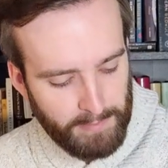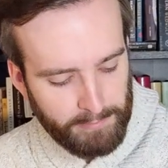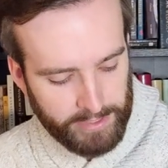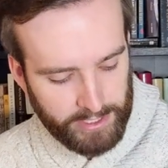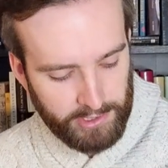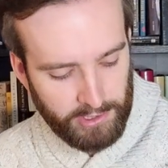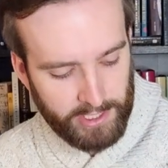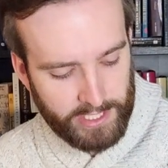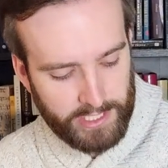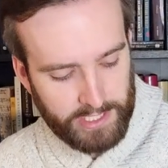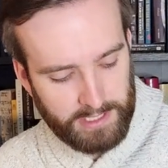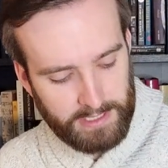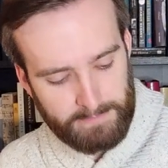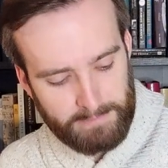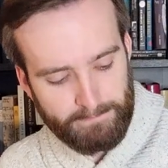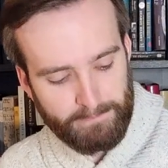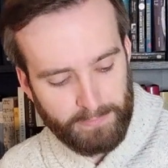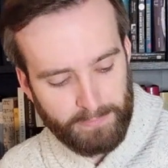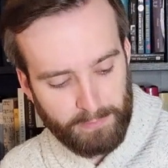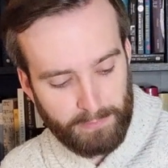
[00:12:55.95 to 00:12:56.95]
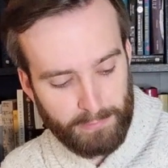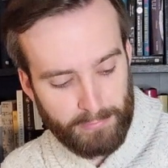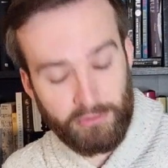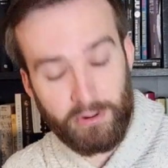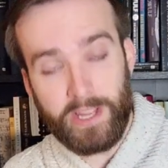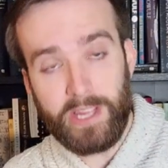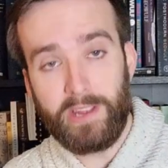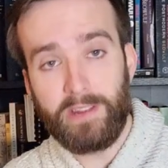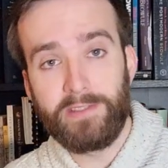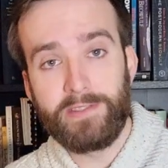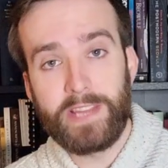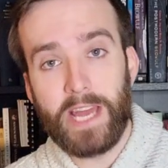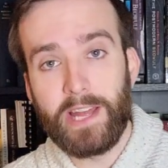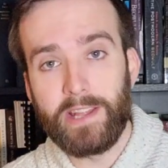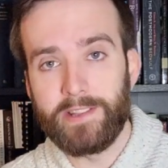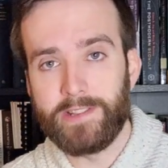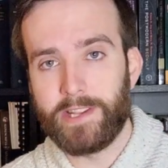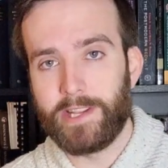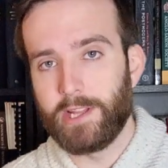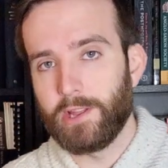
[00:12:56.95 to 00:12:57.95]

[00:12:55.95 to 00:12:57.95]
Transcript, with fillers: but it looks pretty dense,